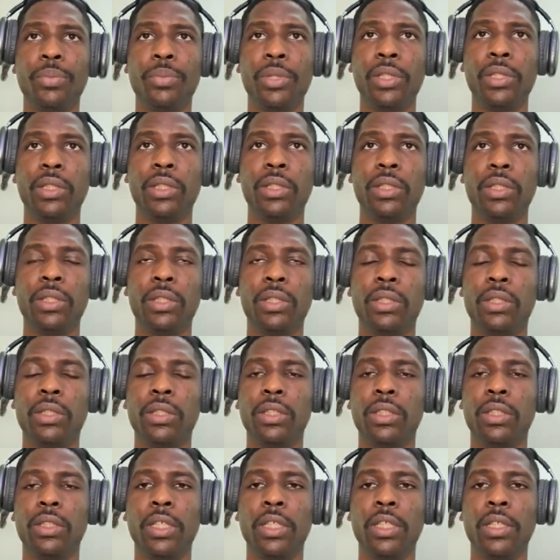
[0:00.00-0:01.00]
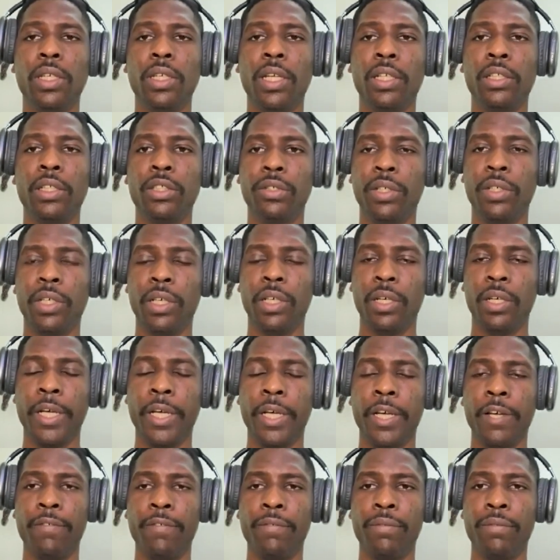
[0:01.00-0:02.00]
places in Nigeria
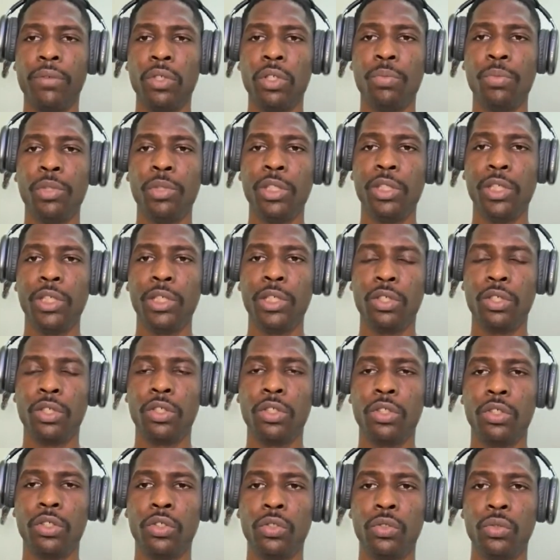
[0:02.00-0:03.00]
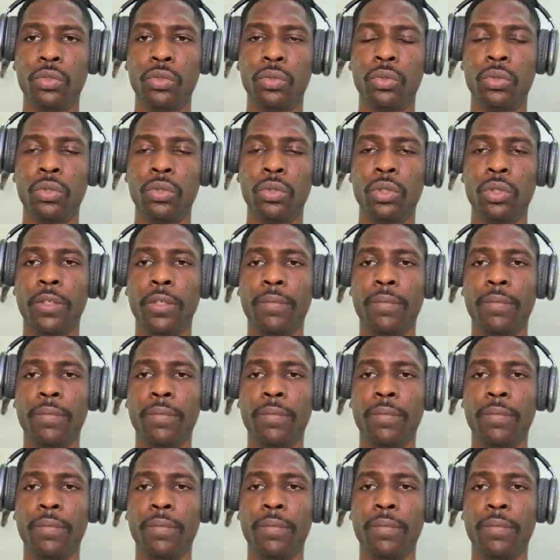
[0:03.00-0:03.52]
have limitations to